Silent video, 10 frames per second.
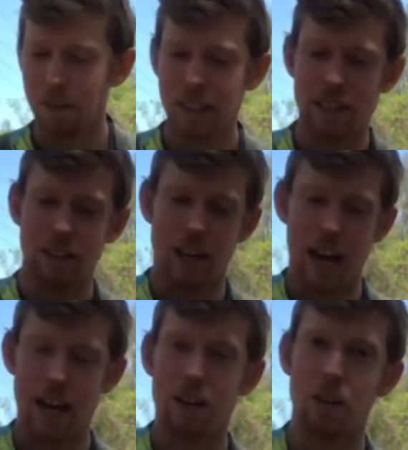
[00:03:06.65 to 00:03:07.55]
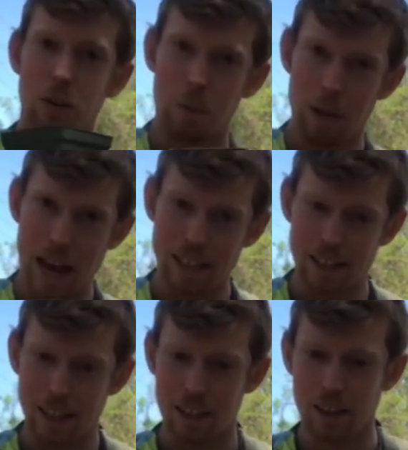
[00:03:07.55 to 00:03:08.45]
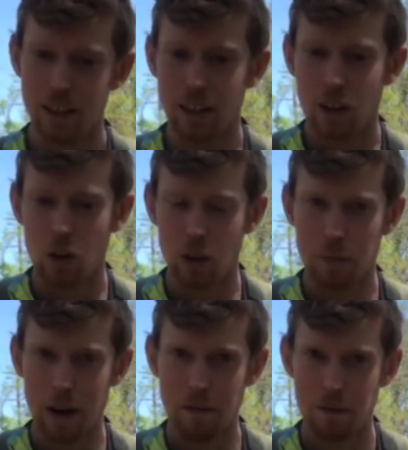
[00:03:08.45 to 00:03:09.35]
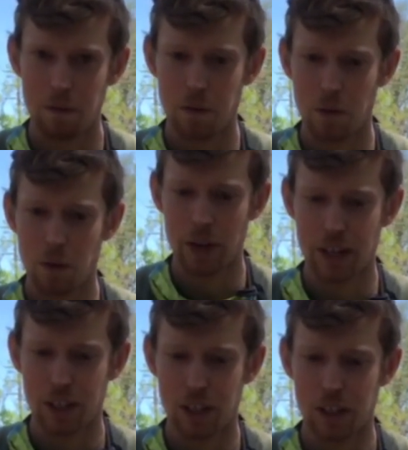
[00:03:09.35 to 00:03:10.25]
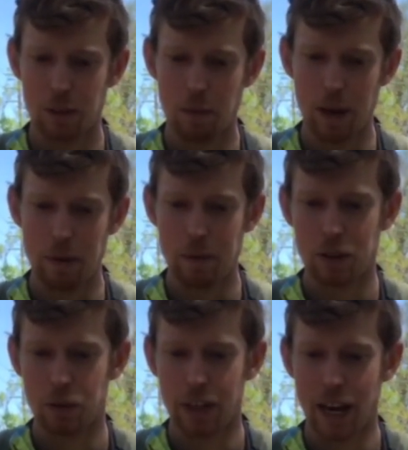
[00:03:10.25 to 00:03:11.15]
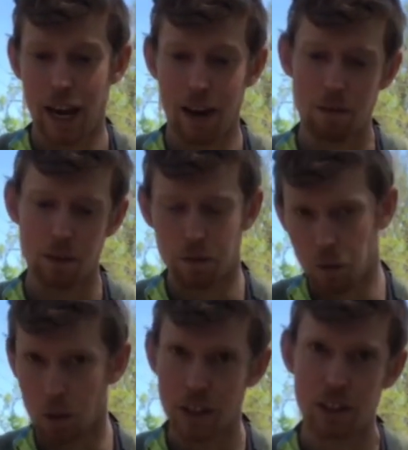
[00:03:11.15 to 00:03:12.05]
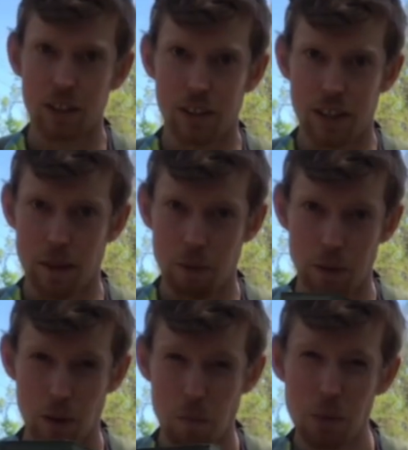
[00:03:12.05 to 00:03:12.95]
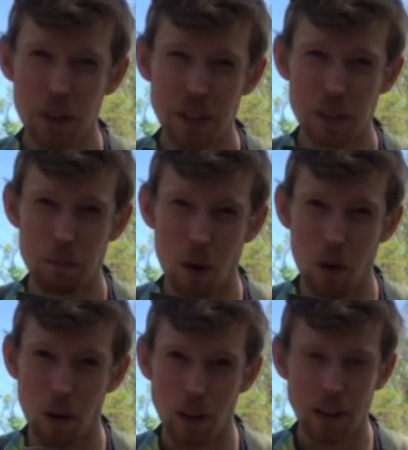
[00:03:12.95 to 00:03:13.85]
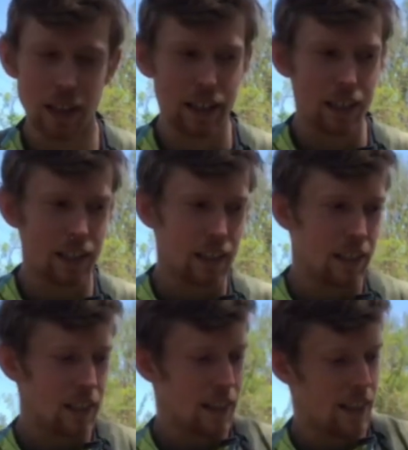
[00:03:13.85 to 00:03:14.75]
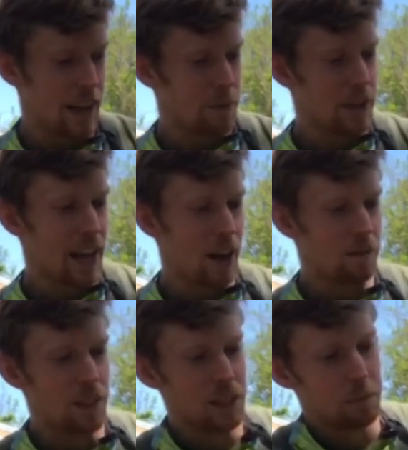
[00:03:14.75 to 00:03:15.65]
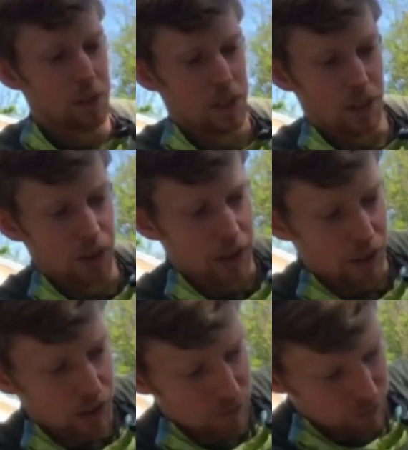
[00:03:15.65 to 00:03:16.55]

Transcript: this little guy, also plastic, only about 4 inches by maybe 3.5 to 4 inches deep, so pretty small. Then we have this material,